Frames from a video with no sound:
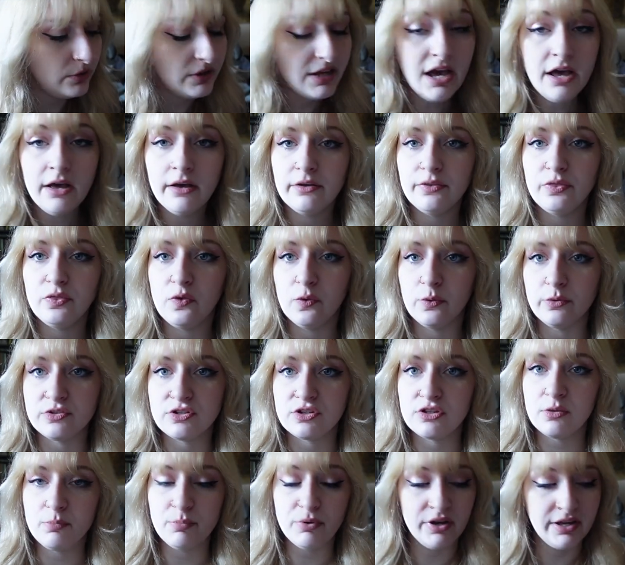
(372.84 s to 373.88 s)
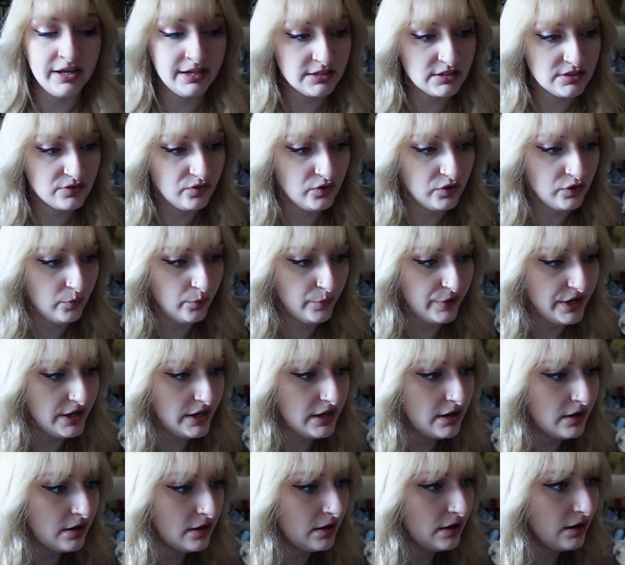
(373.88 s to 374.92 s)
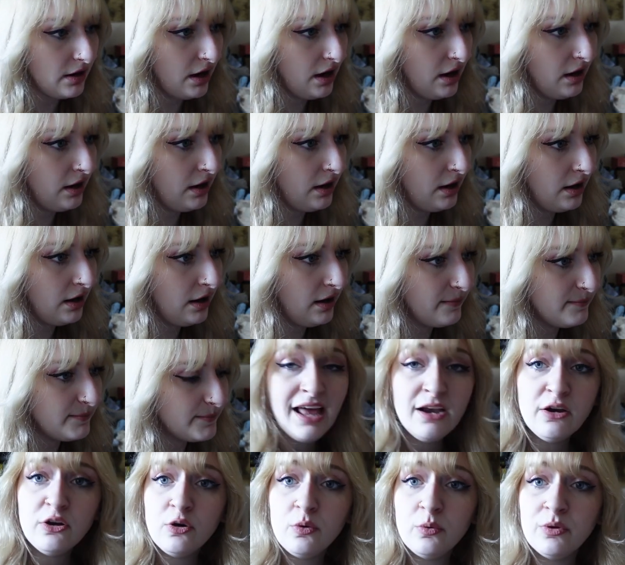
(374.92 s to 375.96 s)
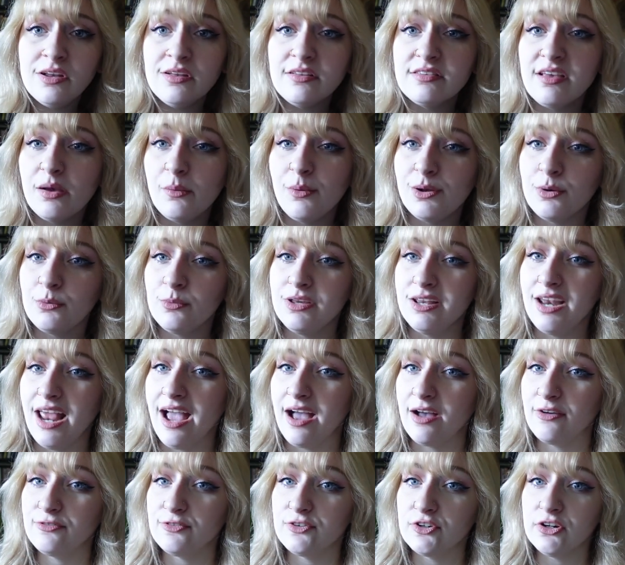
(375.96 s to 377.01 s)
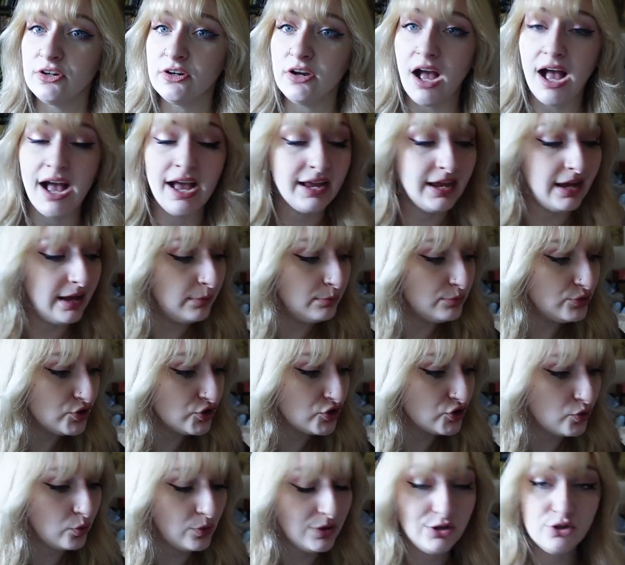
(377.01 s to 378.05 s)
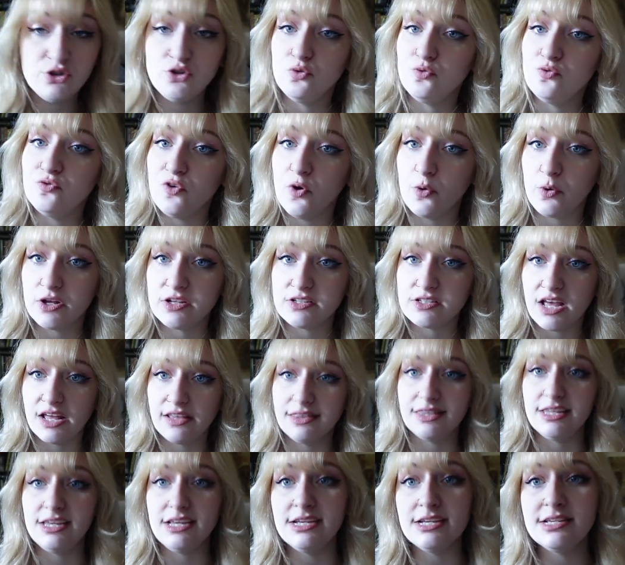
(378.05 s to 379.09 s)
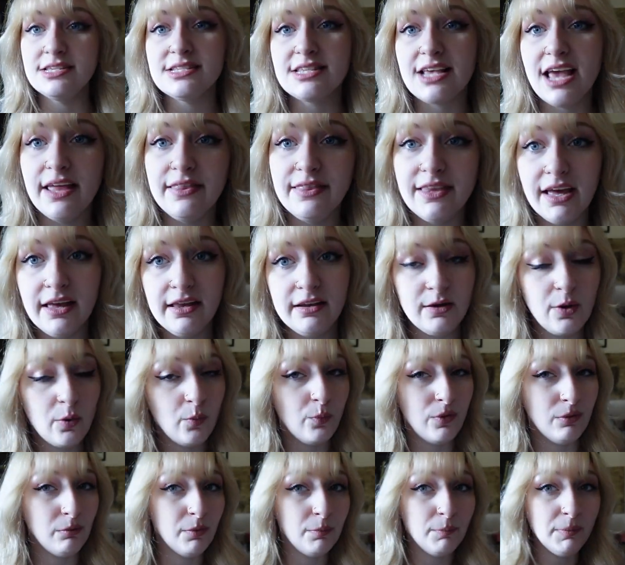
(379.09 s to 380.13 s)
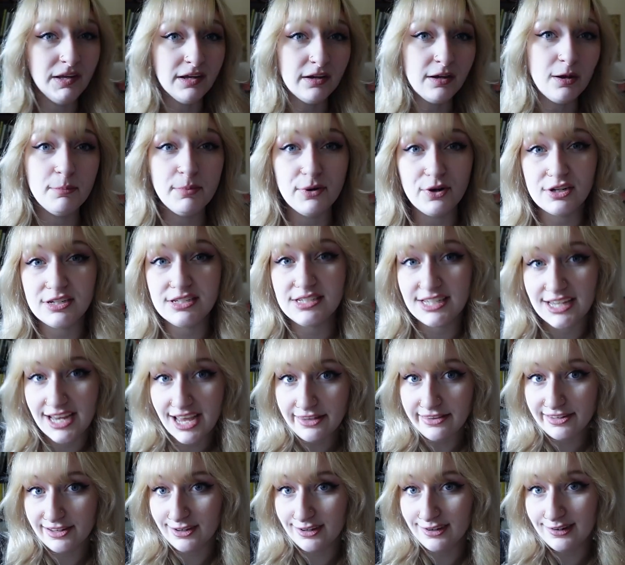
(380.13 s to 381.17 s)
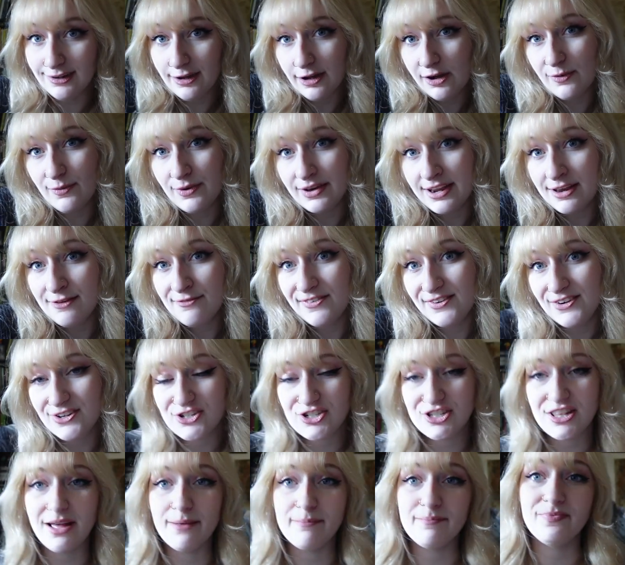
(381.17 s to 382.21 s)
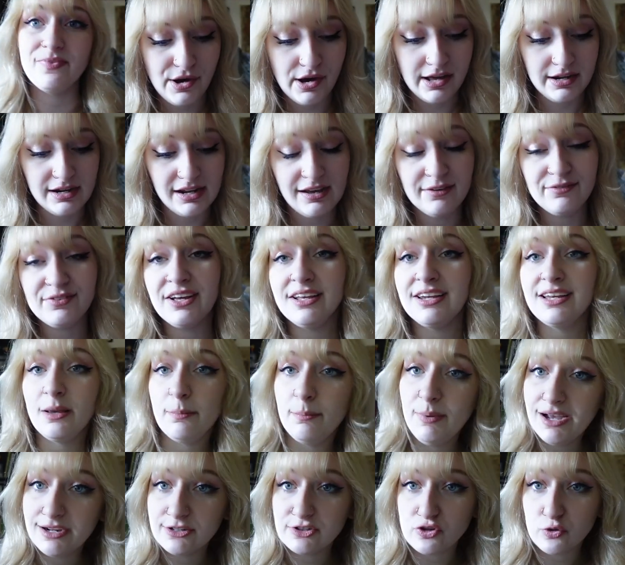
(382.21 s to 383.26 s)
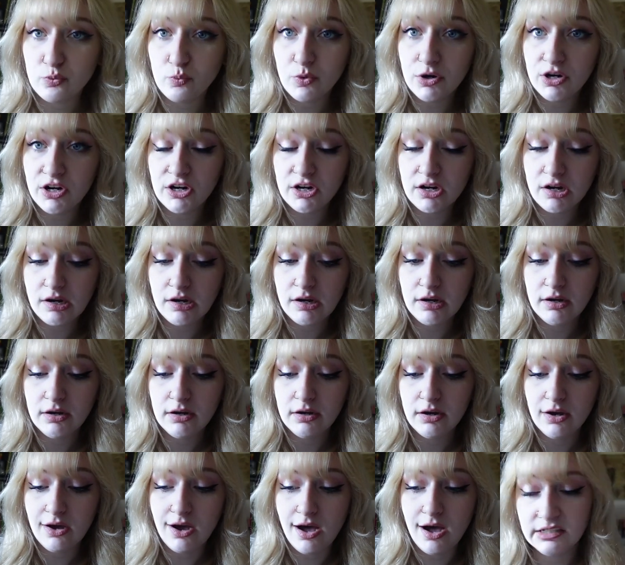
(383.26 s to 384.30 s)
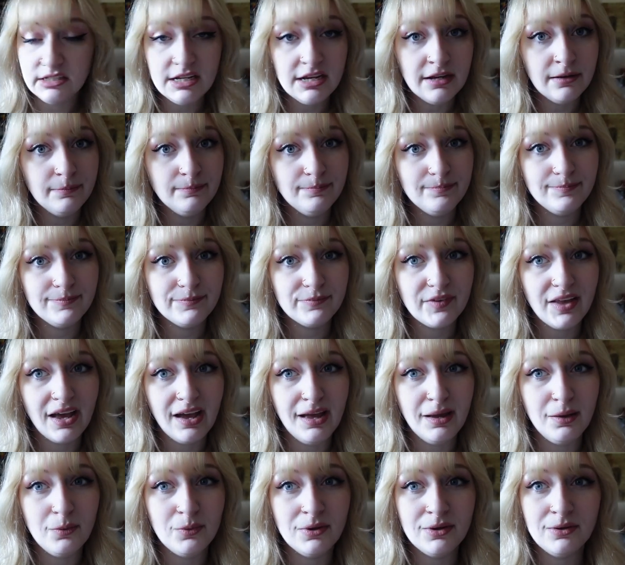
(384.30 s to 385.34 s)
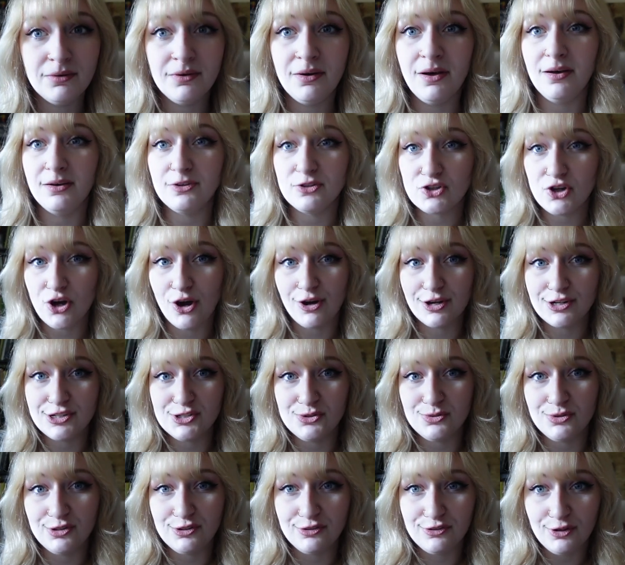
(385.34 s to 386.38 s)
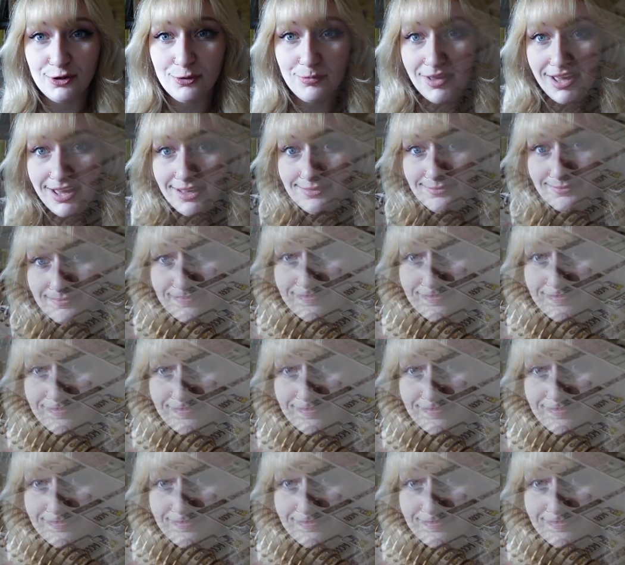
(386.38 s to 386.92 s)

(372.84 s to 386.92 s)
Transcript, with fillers: yeah, those are the plans for the week. Um, I don't know what else I want to read after. I am just going to focus on these and then we will pick a book together when I finish them. But I've got to get back to work. And yeah, I will talk to you in a little bit.